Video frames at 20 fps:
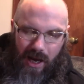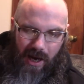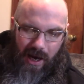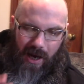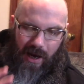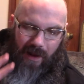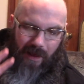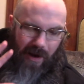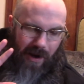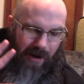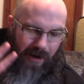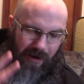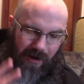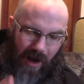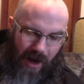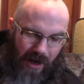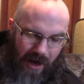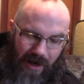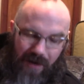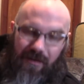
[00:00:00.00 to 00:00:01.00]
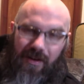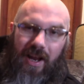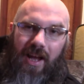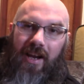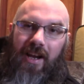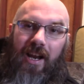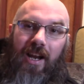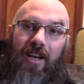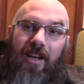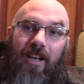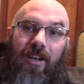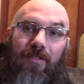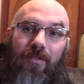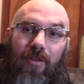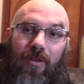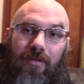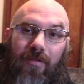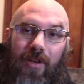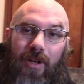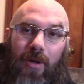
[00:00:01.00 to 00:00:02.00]
And then I even had an idea
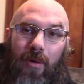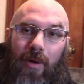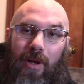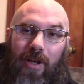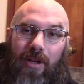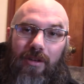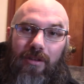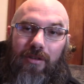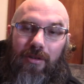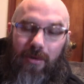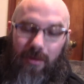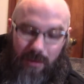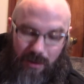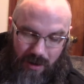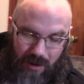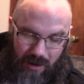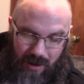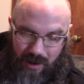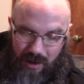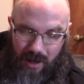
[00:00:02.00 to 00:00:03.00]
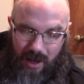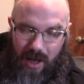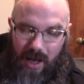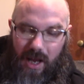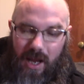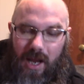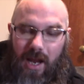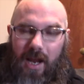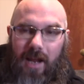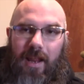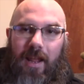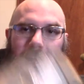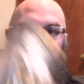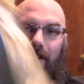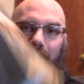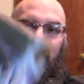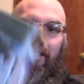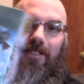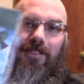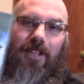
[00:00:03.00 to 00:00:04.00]
for a video I could do, and
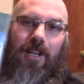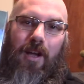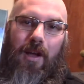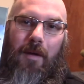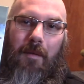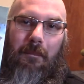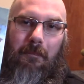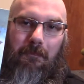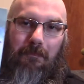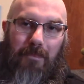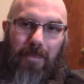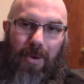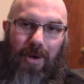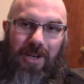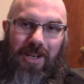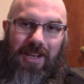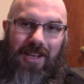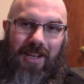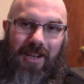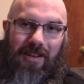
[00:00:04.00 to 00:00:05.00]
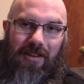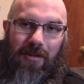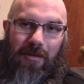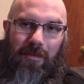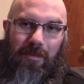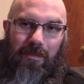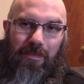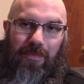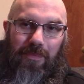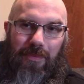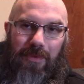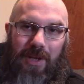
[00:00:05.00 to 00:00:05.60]
that is Bunny Kingdom.